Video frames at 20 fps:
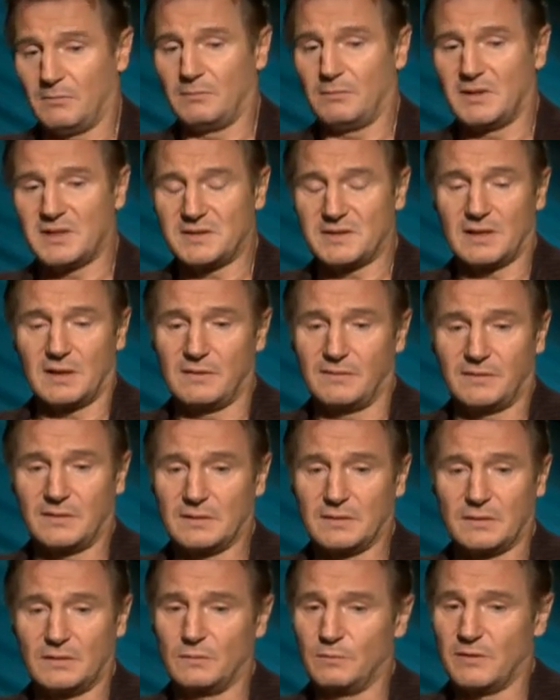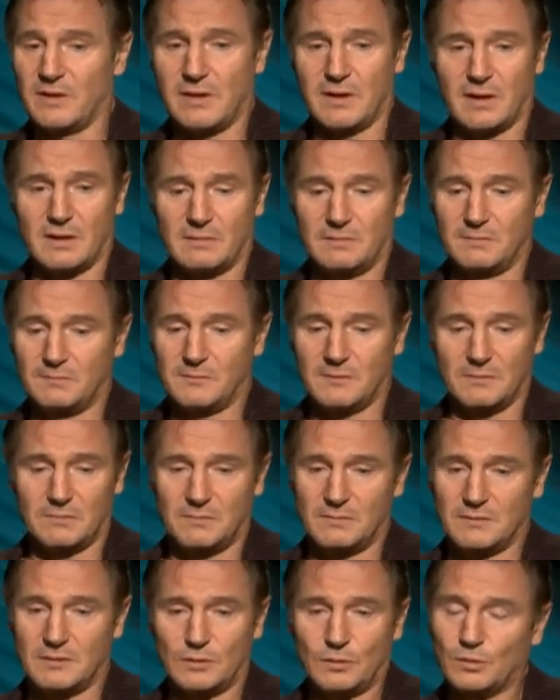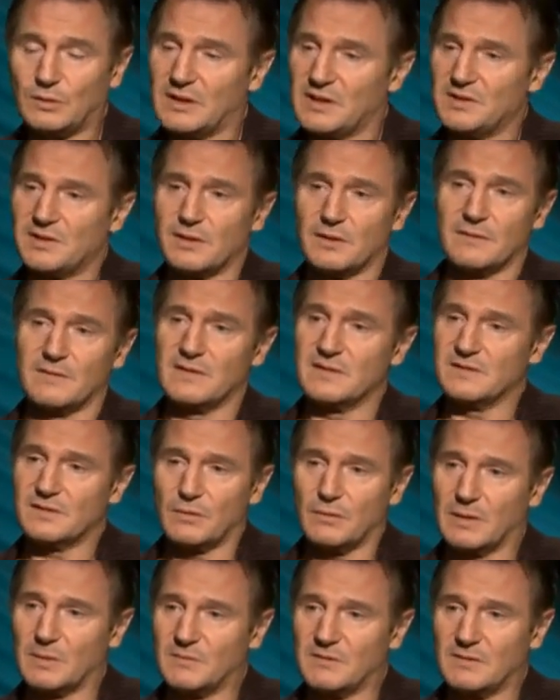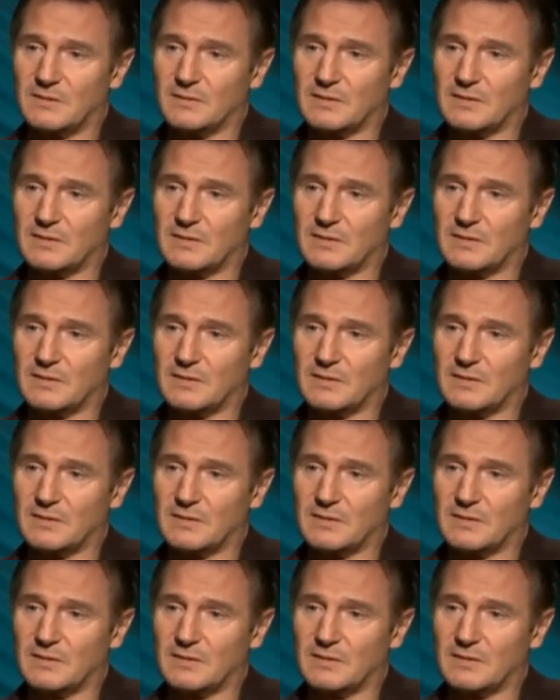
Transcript: myself included, were there to totally serve the script.